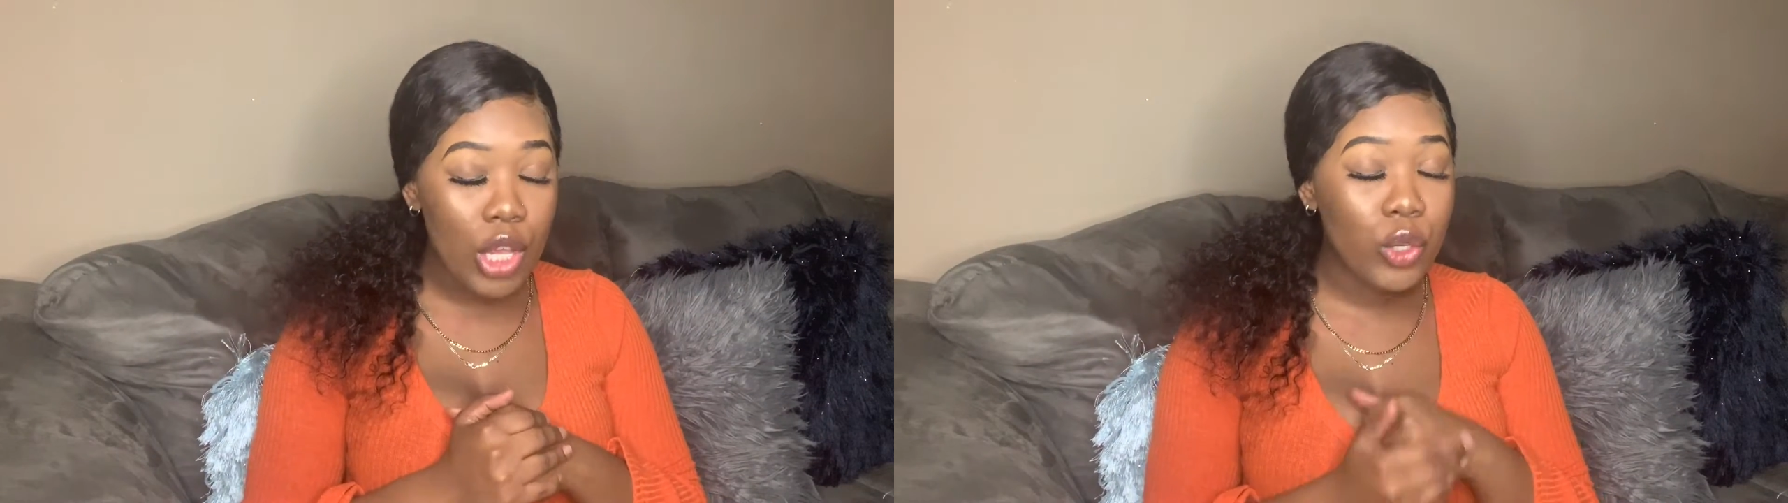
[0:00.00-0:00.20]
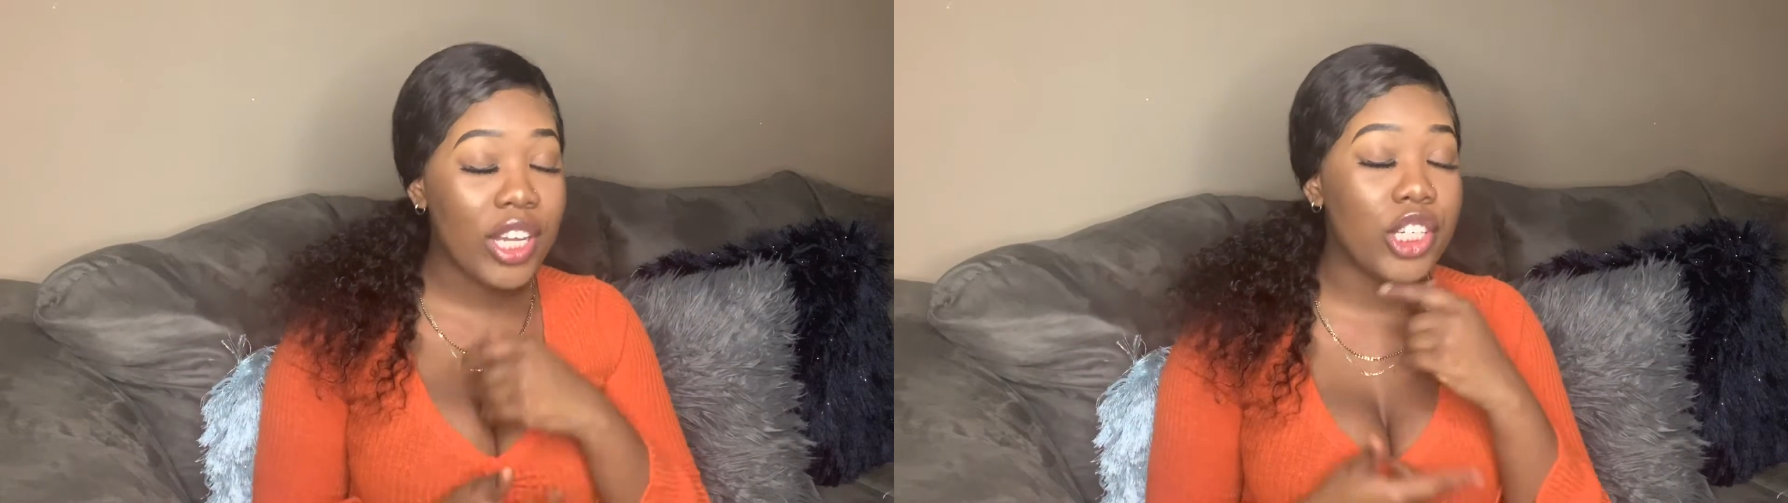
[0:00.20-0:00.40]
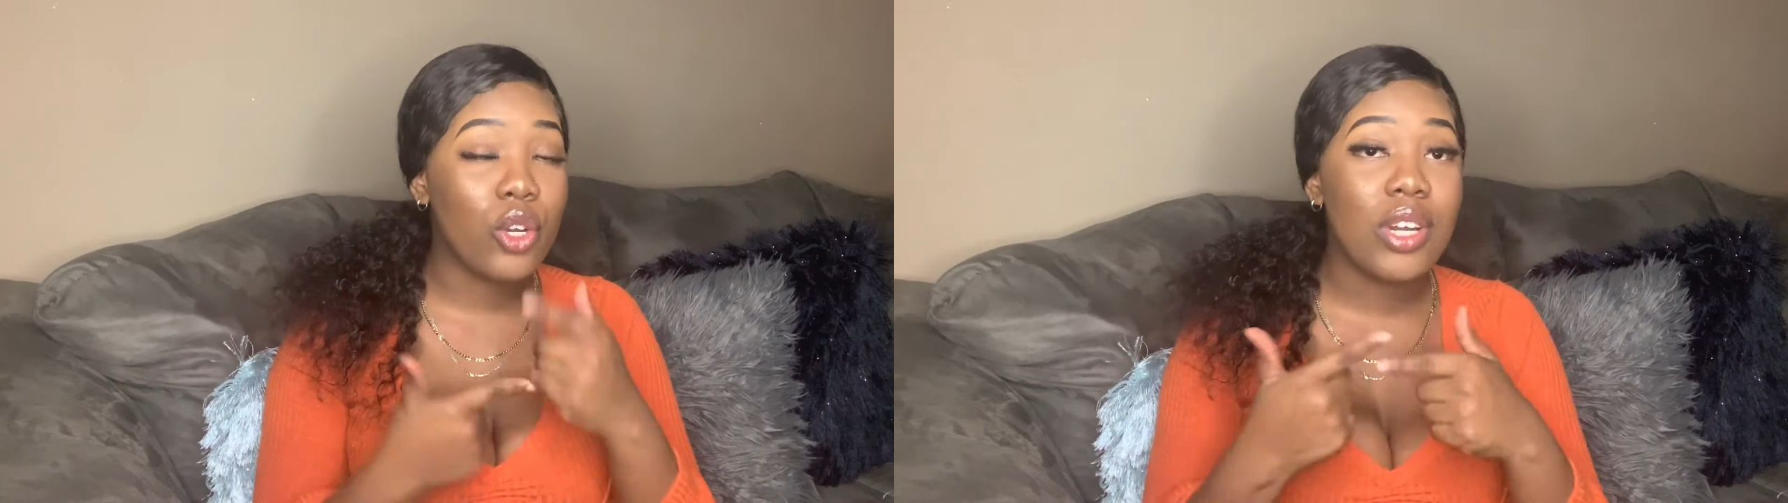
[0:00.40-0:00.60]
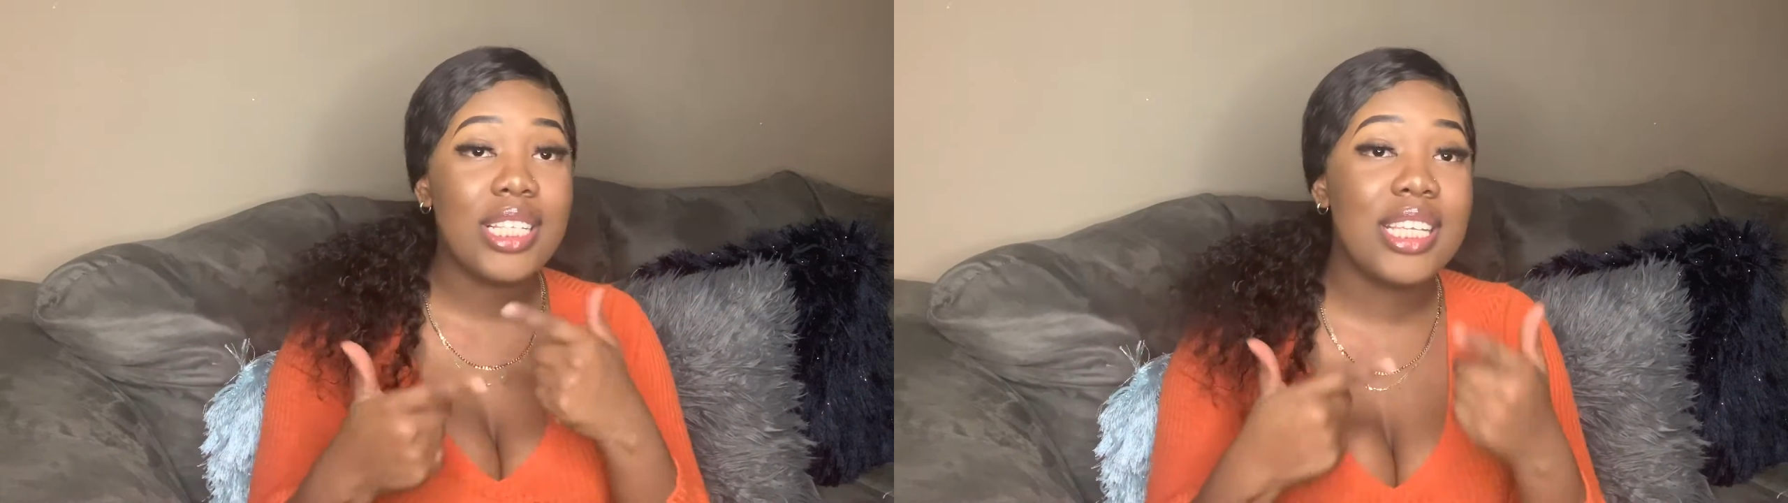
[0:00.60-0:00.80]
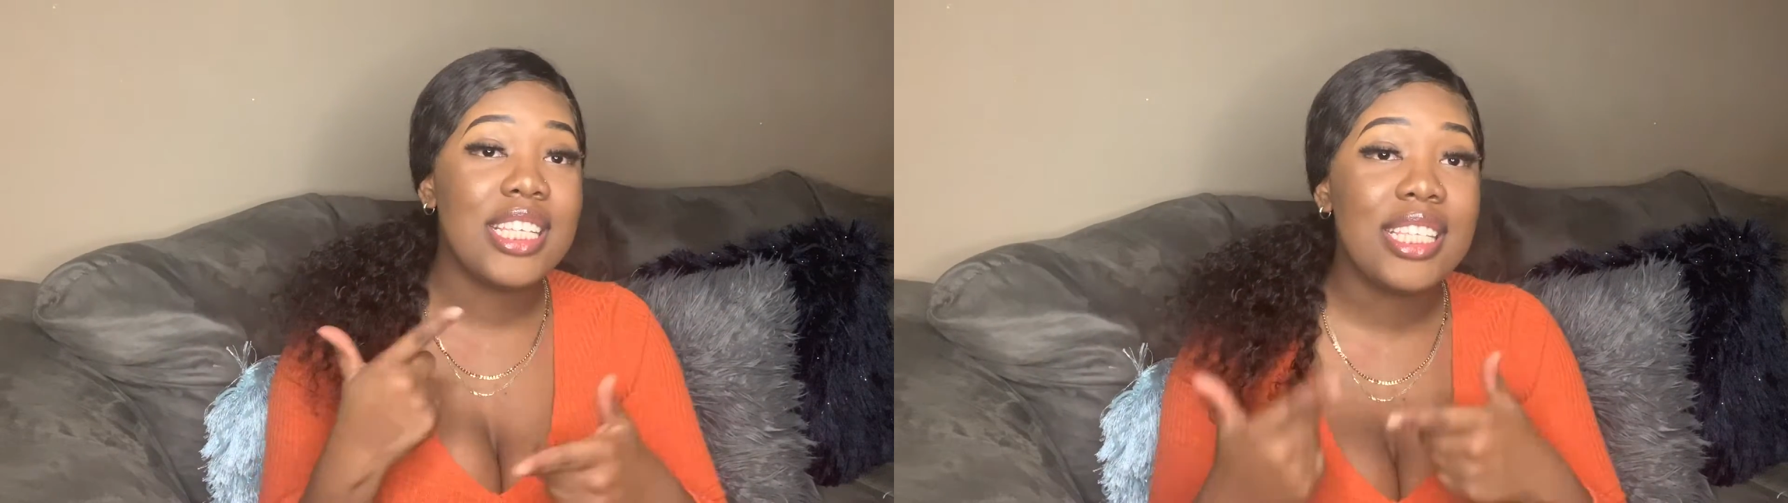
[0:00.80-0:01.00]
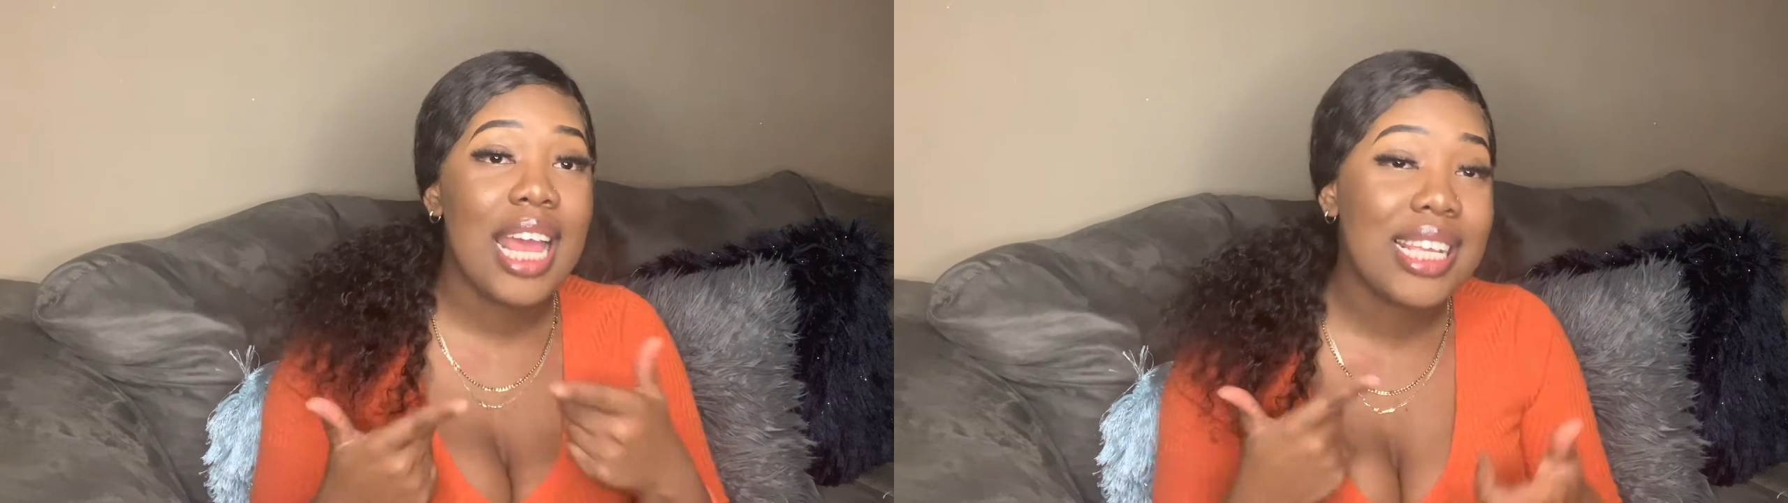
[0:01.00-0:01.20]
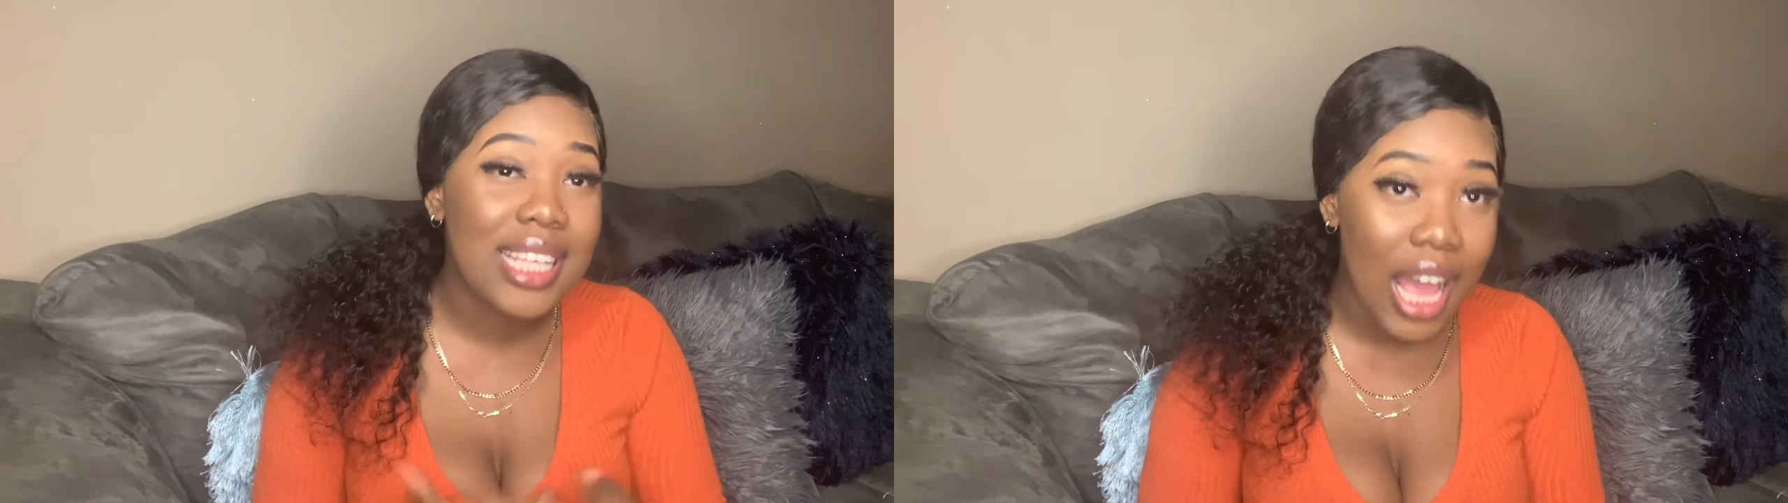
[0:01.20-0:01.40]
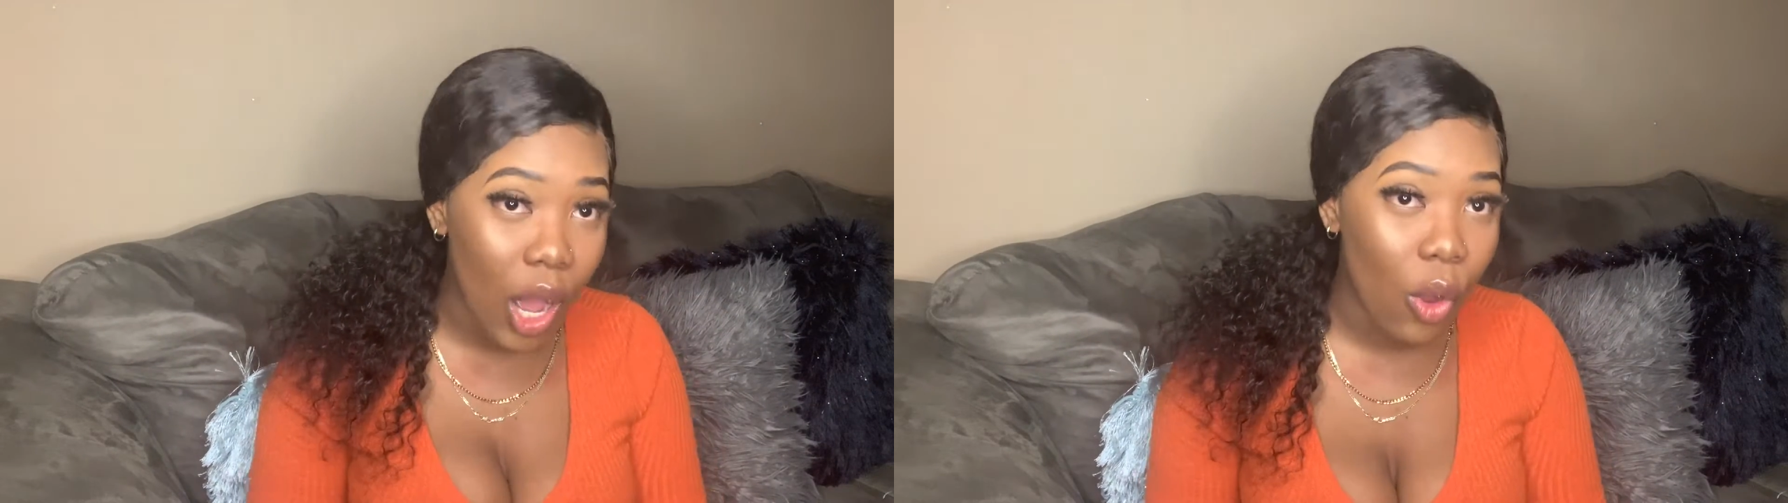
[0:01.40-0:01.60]
So get your quarantine snacks
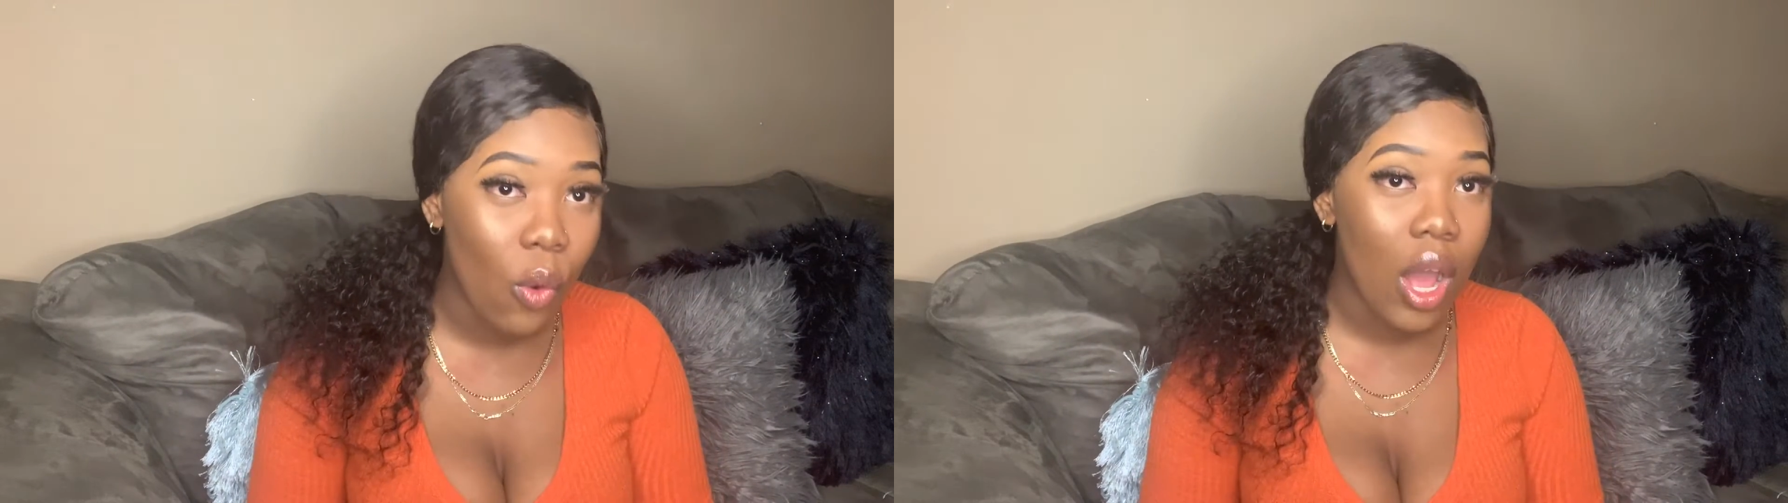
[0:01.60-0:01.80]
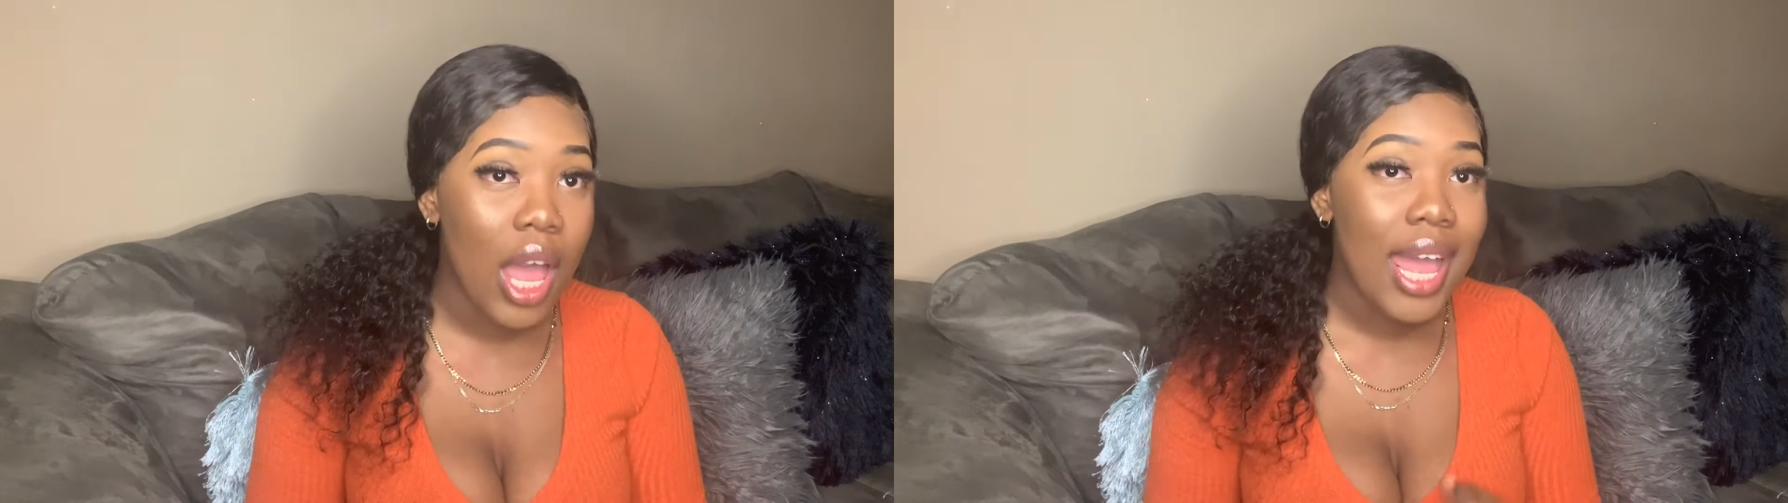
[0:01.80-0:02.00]
out,